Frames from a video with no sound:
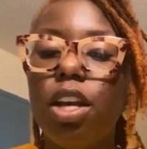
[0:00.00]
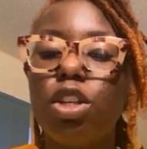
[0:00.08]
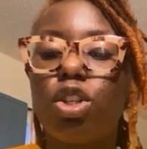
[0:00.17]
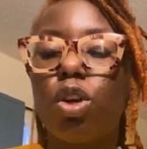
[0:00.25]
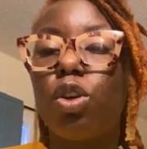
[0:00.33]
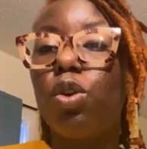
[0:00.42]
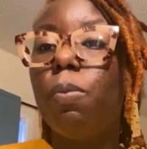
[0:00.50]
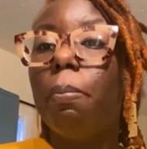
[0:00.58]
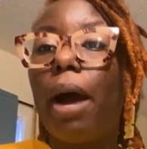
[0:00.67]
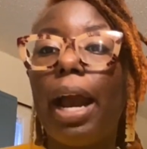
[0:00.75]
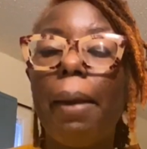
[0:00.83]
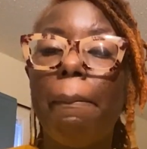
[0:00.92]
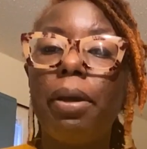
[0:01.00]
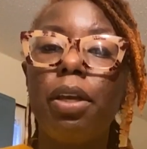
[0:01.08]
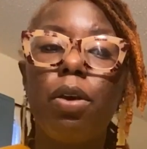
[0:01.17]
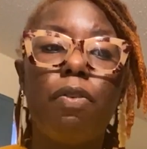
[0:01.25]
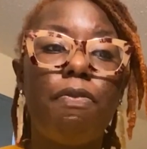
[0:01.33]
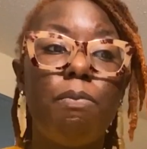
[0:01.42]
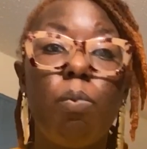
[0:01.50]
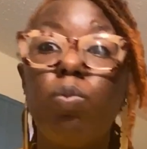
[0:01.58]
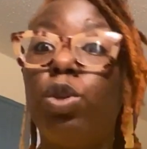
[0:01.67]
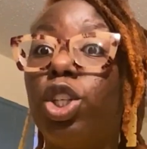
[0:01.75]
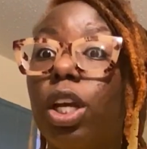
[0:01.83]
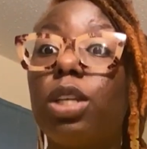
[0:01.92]
So you might be
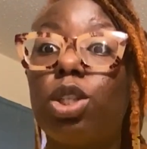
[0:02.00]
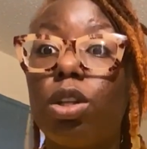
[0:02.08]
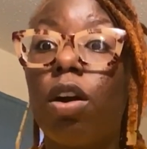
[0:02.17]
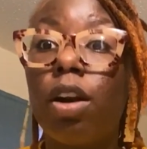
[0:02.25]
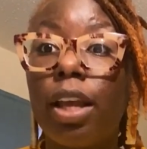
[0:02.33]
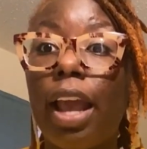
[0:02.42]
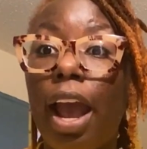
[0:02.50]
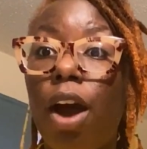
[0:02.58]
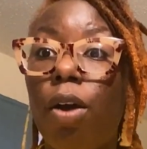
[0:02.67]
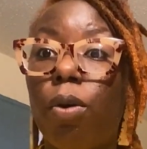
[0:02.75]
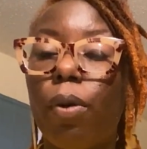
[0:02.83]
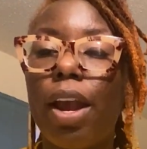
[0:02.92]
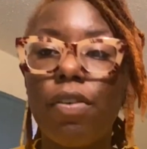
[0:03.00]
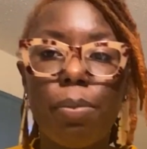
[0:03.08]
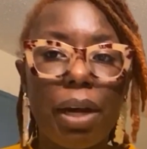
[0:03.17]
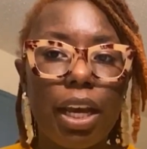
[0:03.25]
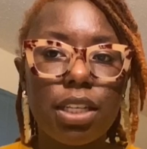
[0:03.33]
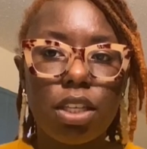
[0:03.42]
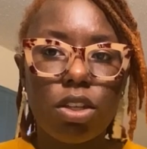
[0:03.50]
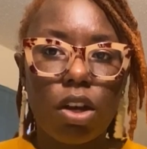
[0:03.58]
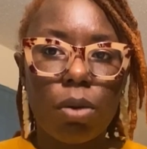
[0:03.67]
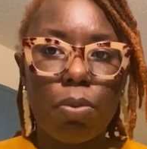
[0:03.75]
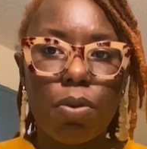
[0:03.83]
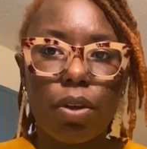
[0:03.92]
just starting out. Everybody has a
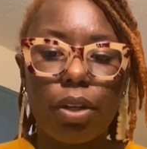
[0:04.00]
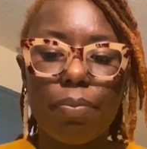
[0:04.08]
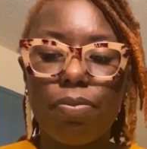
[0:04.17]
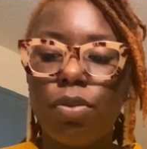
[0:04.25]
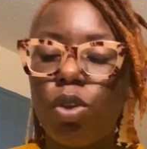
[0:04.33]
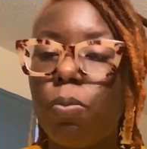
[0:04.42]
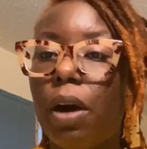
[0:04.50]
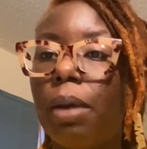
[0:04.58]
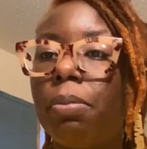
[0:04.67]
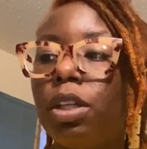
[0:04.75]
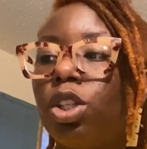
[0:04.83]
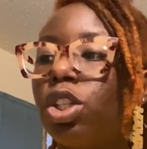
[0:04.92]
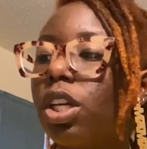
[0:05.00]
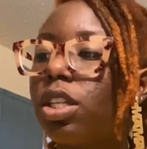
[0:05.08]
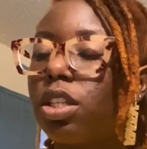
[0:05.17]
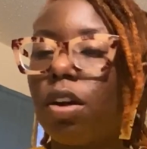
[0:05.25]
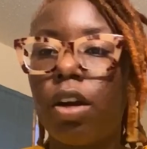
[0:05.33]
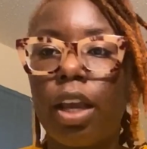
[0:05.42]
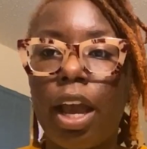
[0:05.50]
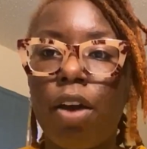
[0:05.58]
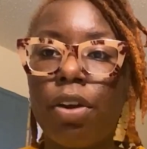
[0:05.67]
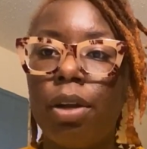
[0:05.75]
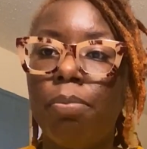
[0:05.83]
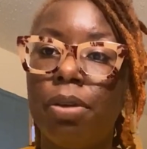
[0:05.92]
starting point. You might be just starting
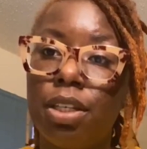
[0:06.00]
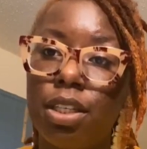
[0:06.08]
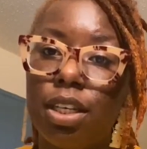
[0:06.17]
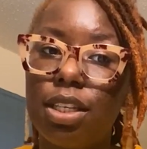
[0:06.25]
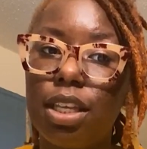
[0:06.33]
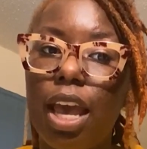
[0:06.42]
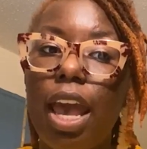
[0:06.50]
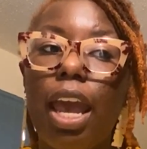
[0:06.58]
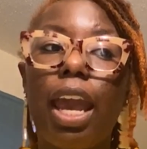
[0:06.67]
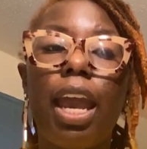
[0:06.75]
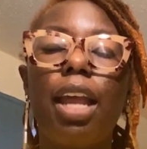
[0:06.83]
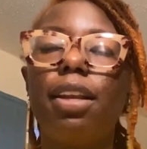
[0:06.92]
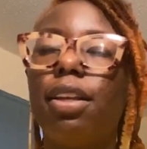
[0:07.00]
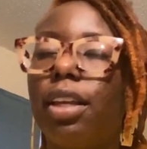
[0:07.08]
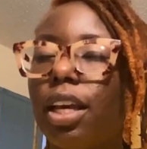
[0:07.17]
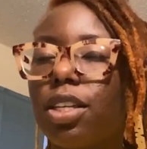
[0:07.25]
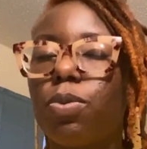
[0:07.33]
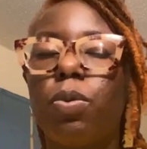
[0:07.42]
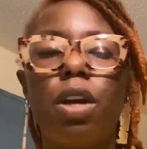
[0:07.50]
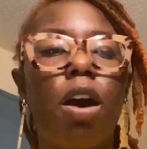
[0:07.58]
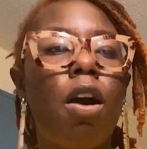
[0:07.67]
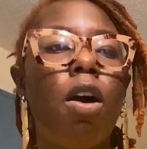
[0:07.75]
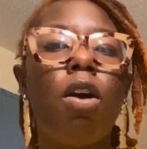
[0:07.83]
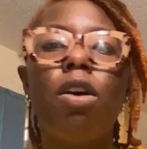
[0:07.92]
out in a business. And yes, we
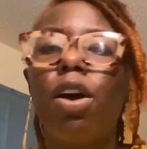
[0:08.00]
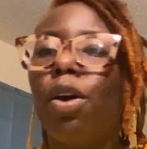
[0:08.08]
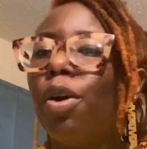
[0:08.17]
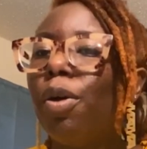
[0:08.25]
all,